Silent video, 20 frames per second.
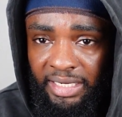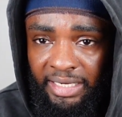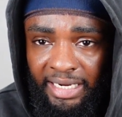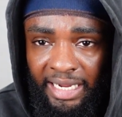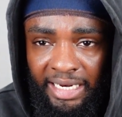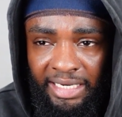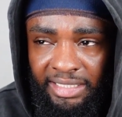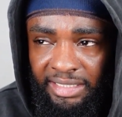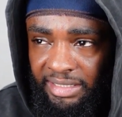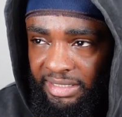Like
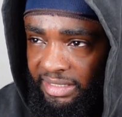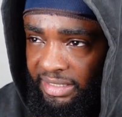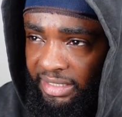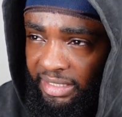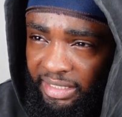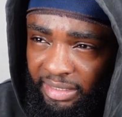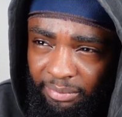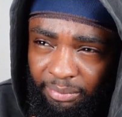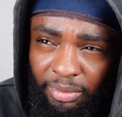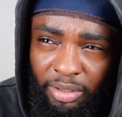I just
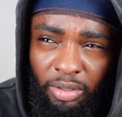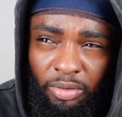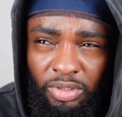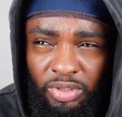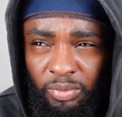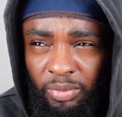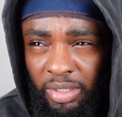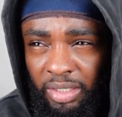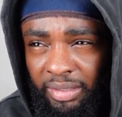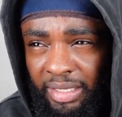seen bro
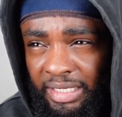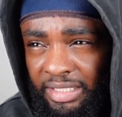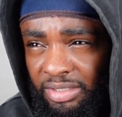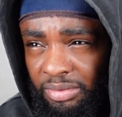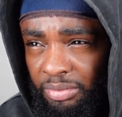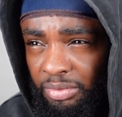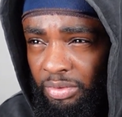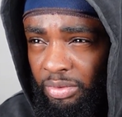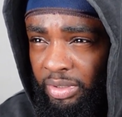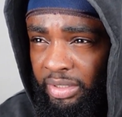was wearing like
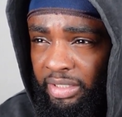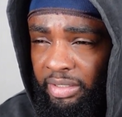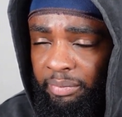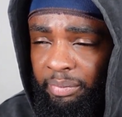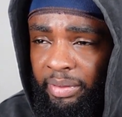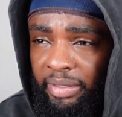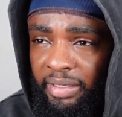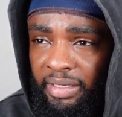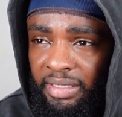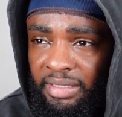some
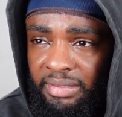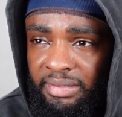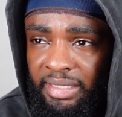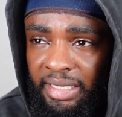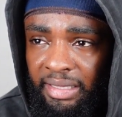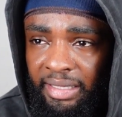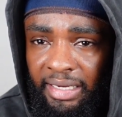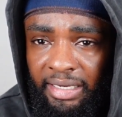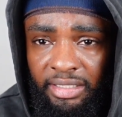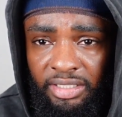green pants
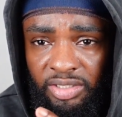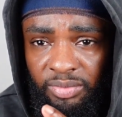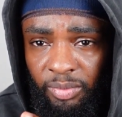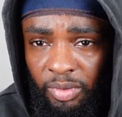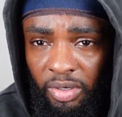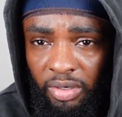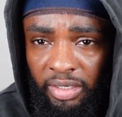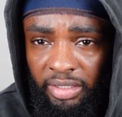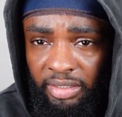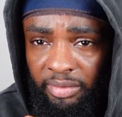that like a
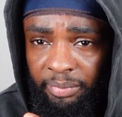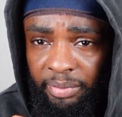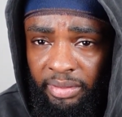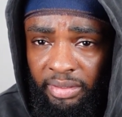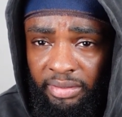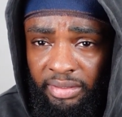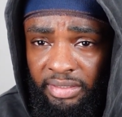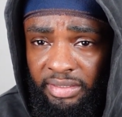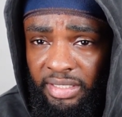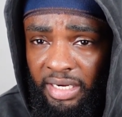small
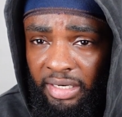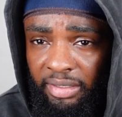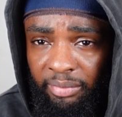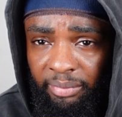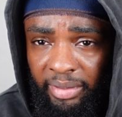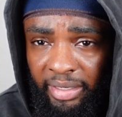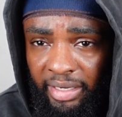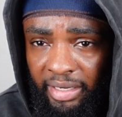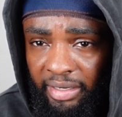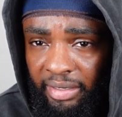independent designer
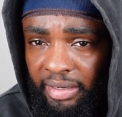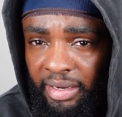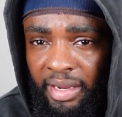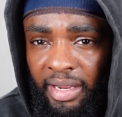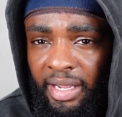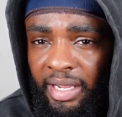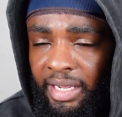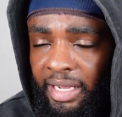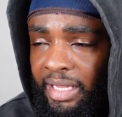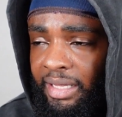made.
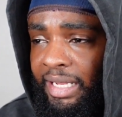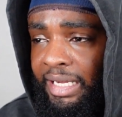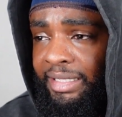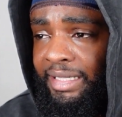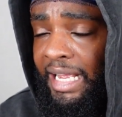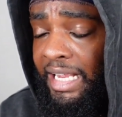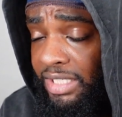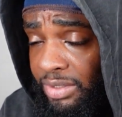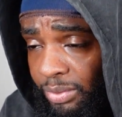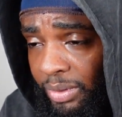And like,
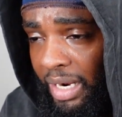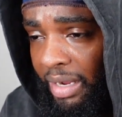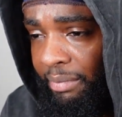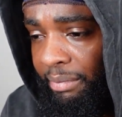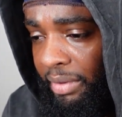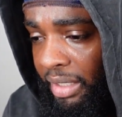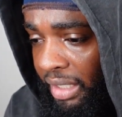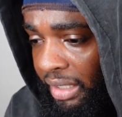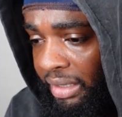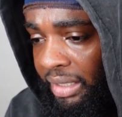that's what
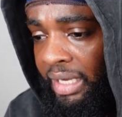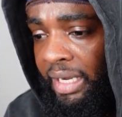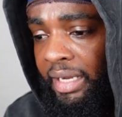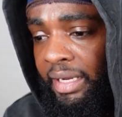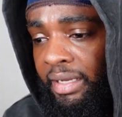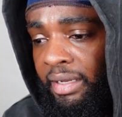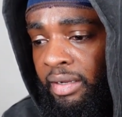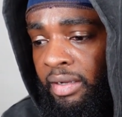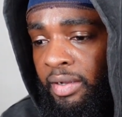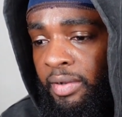I mean,
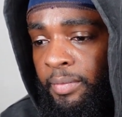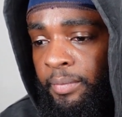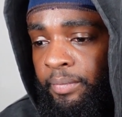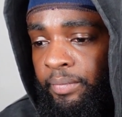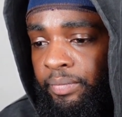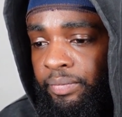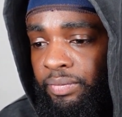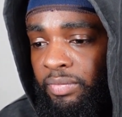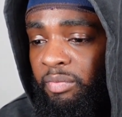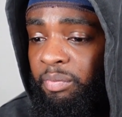like
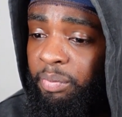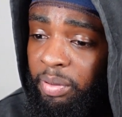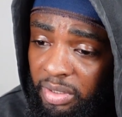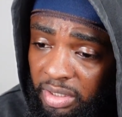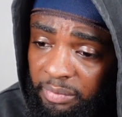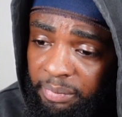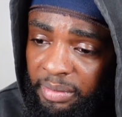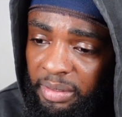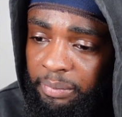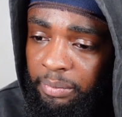
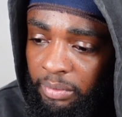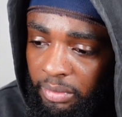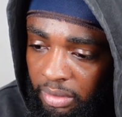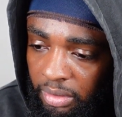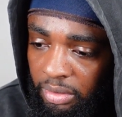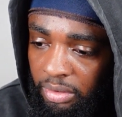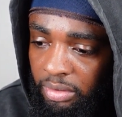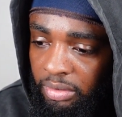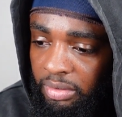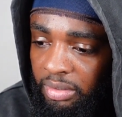putting people
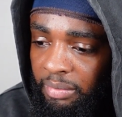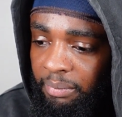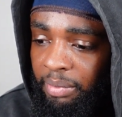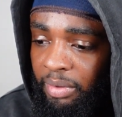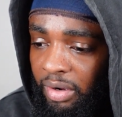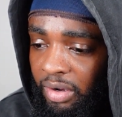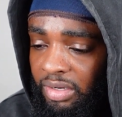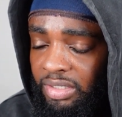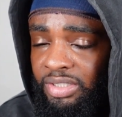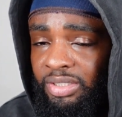on,
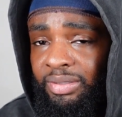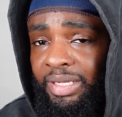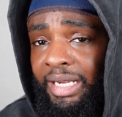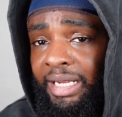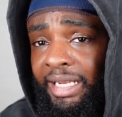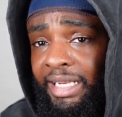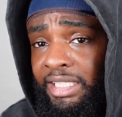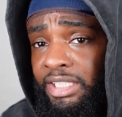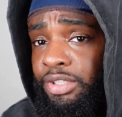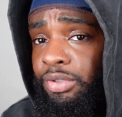but also
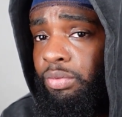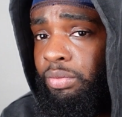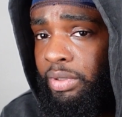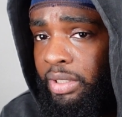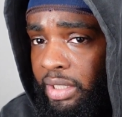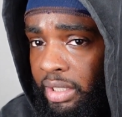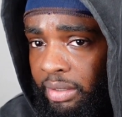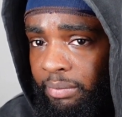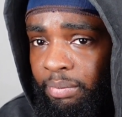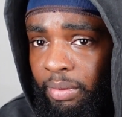like it's
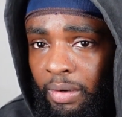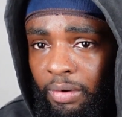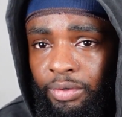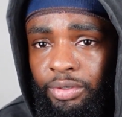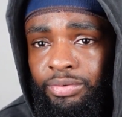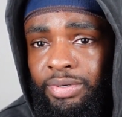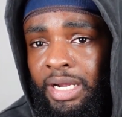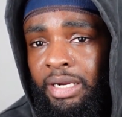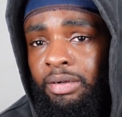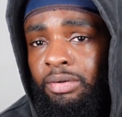unique, bro.
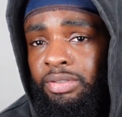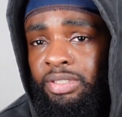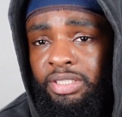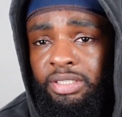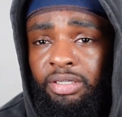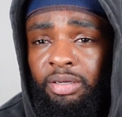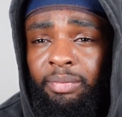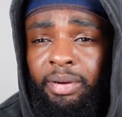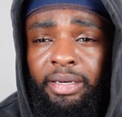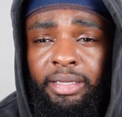You're not gonna
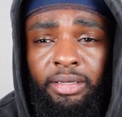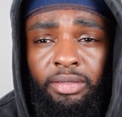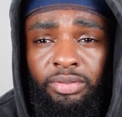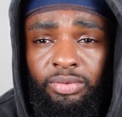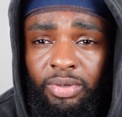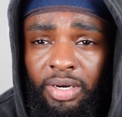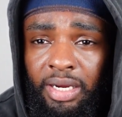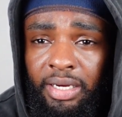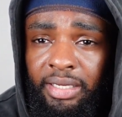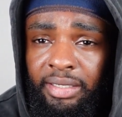see nobody
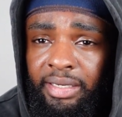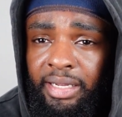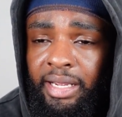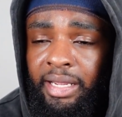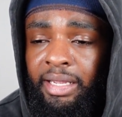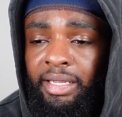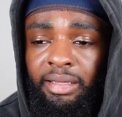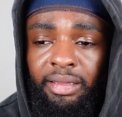else rocking that.